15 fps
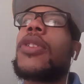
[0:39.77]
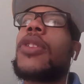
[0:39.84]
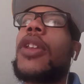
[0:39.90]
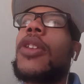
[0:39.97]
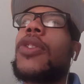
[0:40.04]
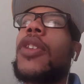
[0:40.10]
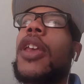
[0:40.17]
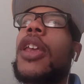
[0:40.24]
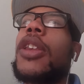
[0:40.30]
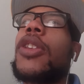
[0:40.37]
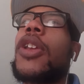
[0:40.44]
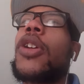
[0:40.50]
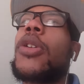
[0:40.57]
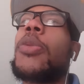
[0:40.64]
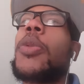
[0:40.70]
They say
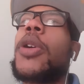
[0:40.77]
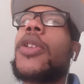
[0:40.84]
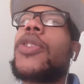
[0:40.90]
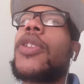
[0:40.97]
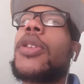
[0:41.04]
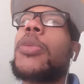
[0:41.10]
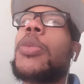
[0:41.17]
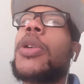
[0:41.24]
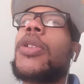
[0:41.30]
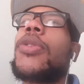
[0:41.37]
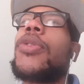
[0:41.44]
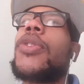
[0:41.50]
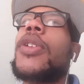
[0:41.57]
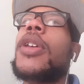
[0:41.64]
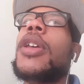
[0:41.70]
they are wanted with
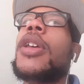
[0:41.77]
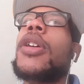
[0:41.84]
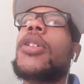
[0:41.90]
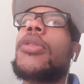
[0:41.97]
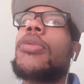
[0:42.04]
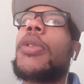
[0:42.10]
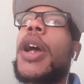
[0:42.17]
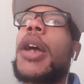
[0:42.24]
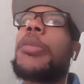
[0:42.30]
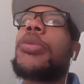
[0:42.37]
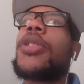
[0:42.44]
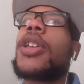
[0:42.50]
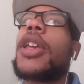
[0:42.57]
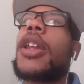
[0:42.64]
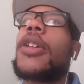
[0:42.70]

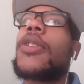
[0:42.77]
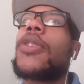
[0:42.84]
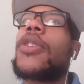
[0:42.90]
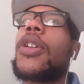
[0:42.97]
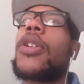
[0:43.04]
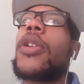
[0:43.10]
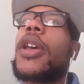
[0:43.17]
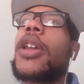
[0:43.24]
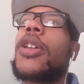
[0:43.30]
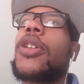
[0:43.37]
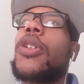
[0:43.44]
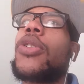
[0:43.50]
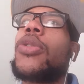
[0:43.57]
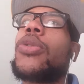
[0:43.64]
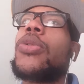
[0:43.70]
robbery and assault at a
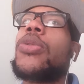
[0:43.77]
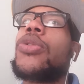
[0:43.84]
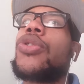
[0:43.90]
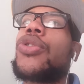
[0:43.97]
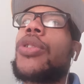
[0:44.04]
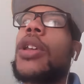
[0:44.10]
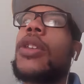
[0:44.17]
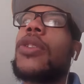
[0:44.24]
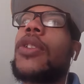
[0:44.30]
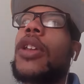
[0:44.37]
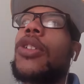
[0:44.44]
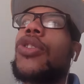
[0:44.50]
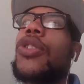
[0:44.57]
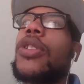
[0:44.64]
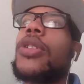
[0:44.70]
local train
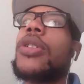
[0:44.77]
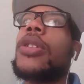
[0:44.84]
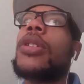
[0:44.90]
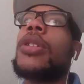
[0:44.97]
station.